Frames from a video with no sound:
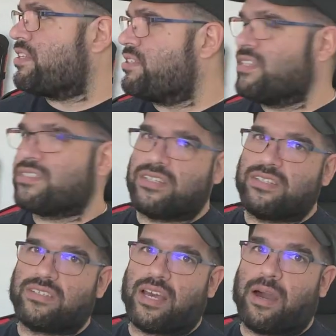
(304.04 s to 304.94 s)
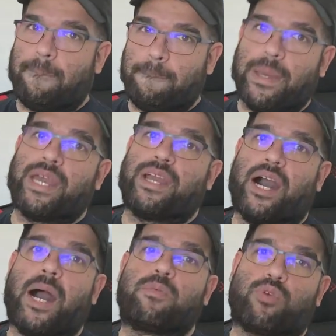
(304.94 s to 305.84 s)
this is a big
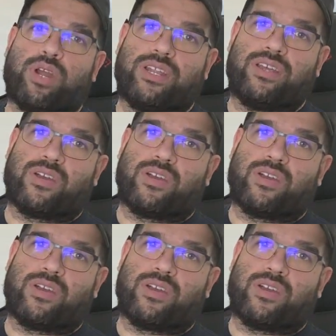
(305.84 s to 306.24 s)
upgrade,